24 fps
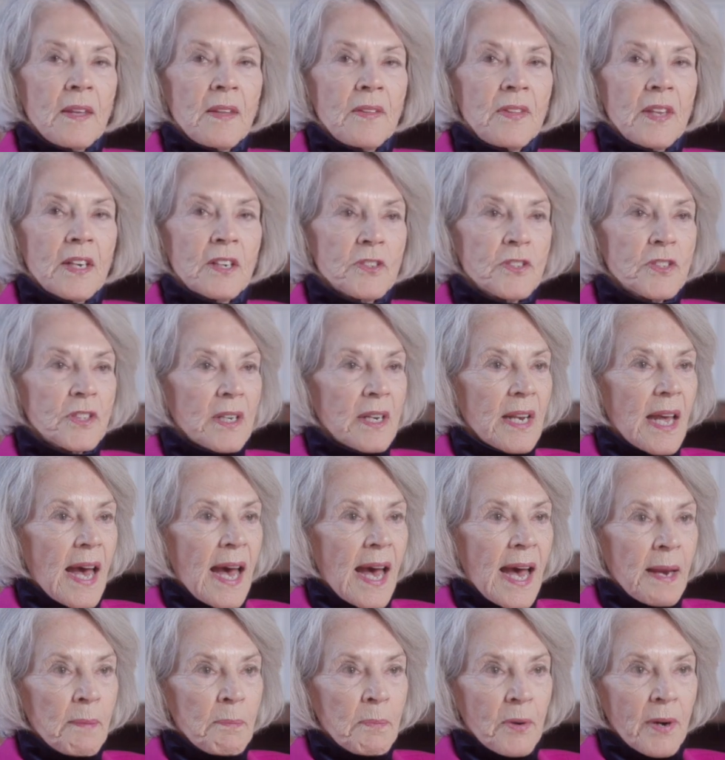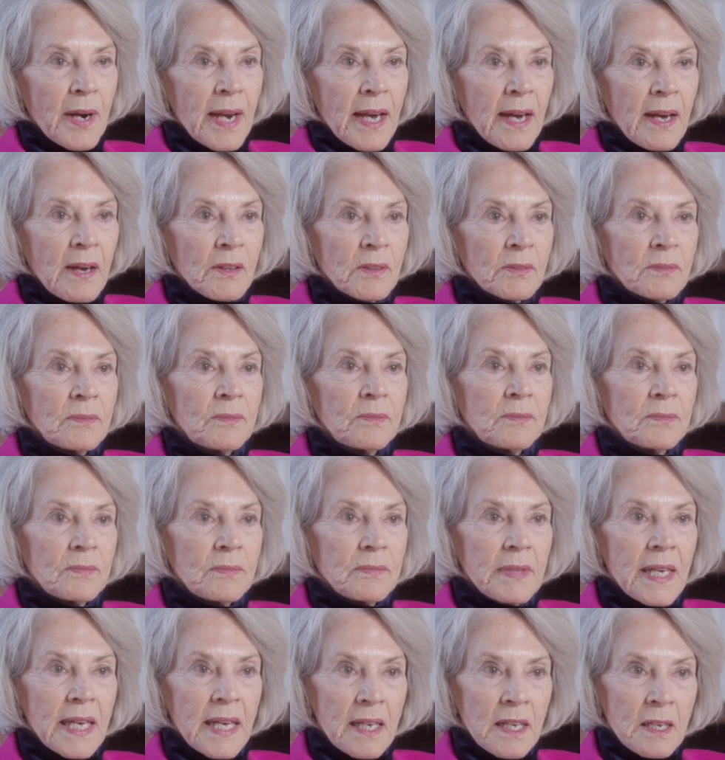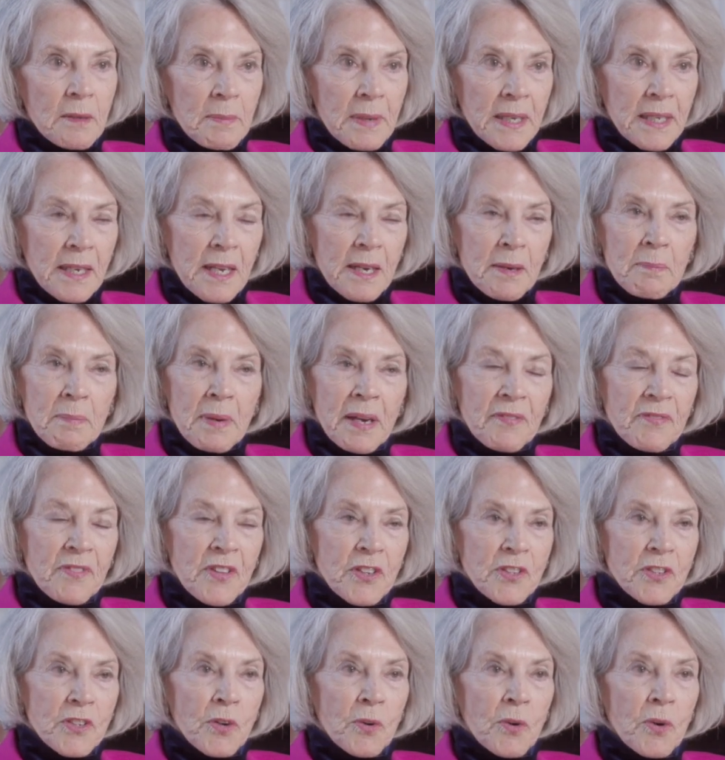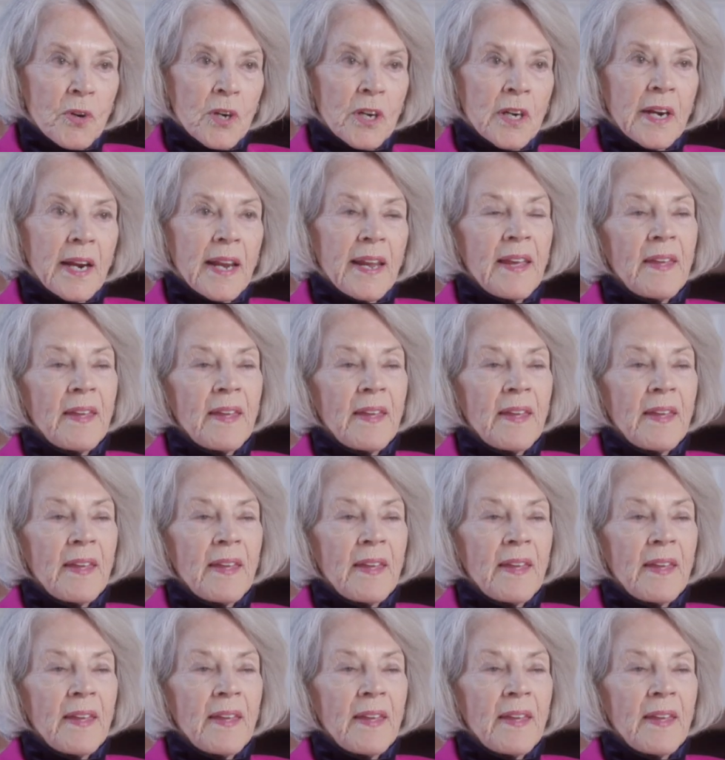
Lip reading: There's an eyebrow element above the door,